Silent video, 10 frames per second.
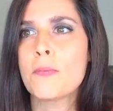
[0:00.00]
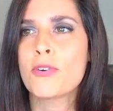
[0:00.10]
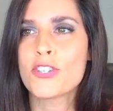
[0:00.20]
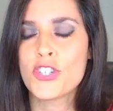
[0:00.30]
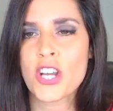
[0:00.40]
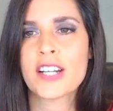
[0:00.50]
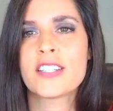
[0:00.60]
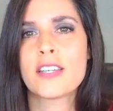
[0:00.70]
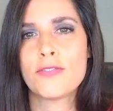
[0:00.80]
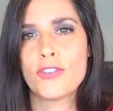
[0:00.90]

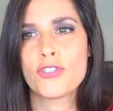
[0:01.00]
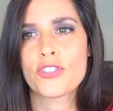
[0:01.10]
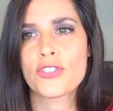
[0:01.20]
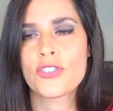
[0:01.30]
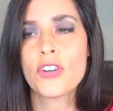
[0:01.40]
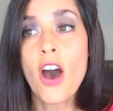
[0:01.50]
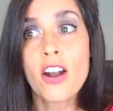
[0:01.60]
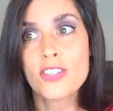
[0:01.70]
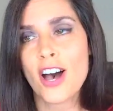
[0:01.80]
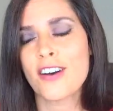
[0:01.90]
projecting future
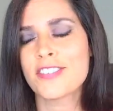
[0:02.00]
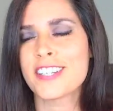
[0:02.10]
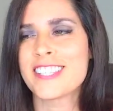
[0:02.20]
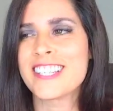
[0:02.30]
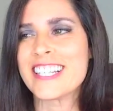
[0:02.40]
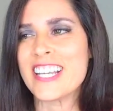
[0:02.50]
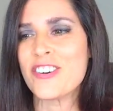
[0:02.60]
stars, obviously.